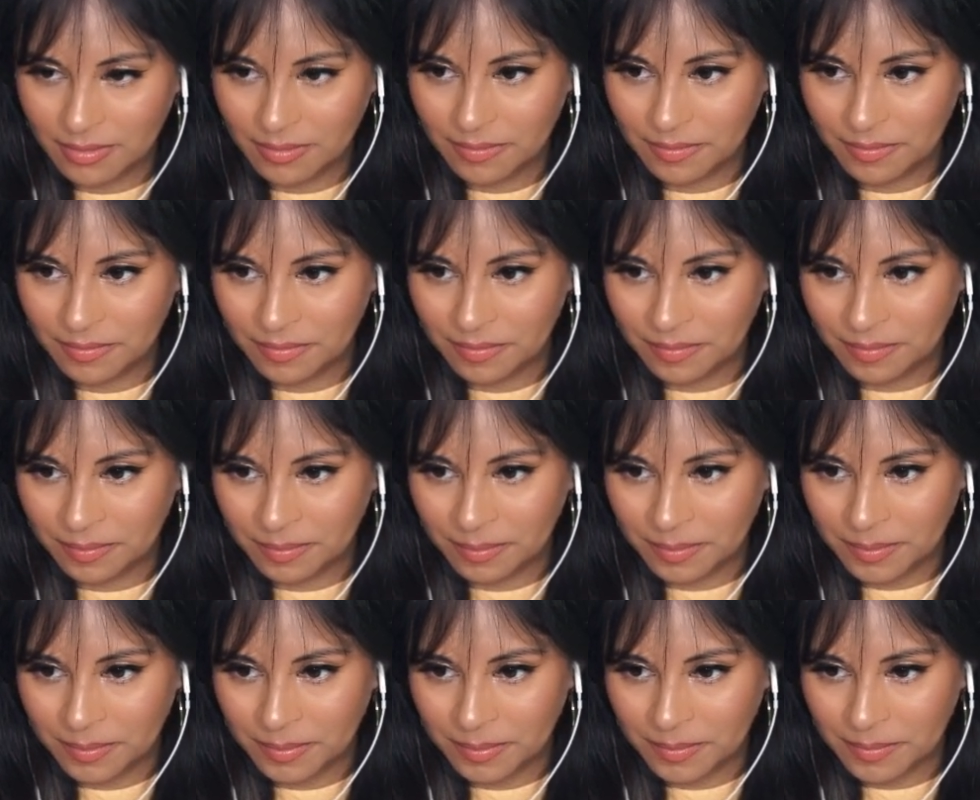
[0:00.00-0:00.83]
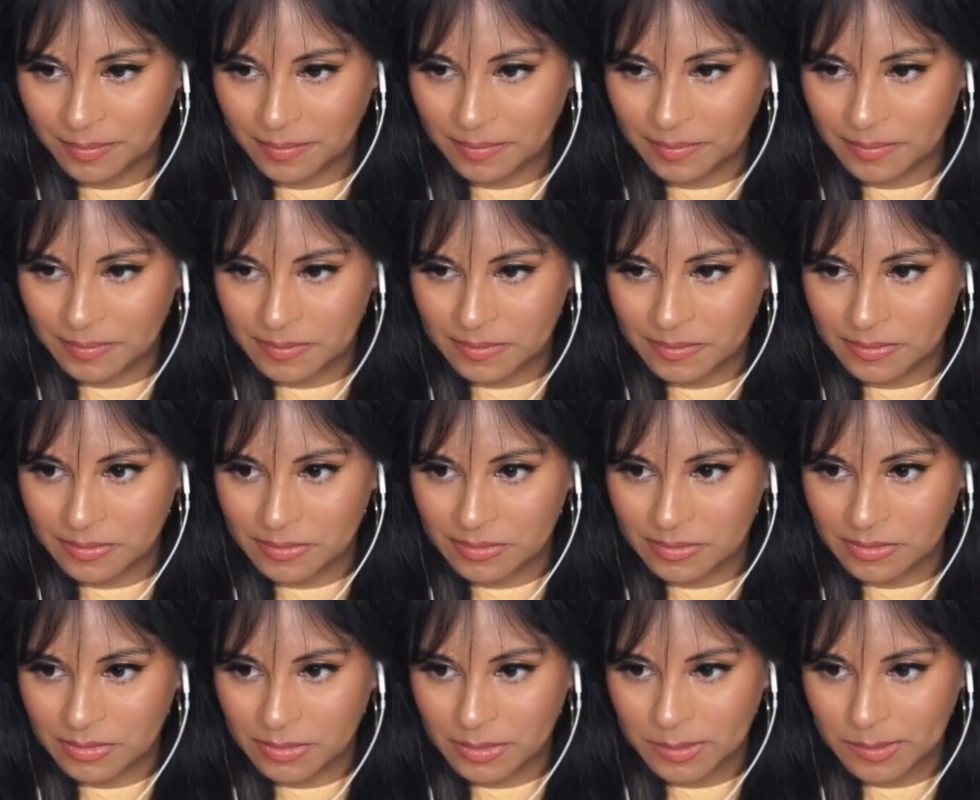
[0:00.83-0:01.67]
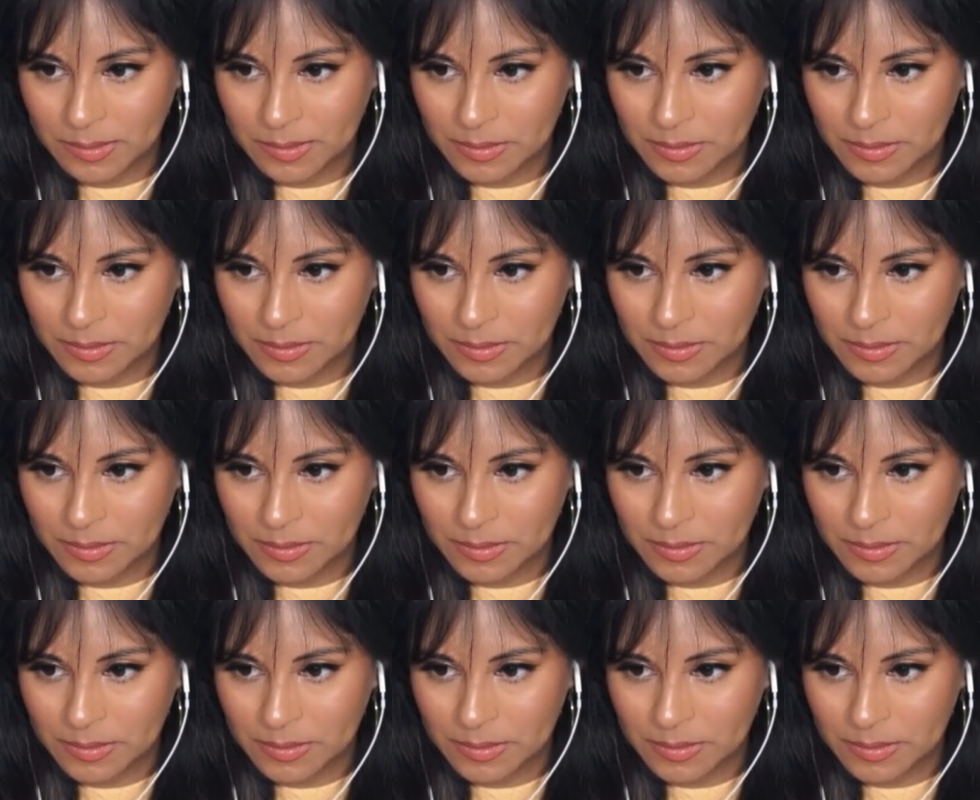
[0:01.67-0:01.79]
(silence)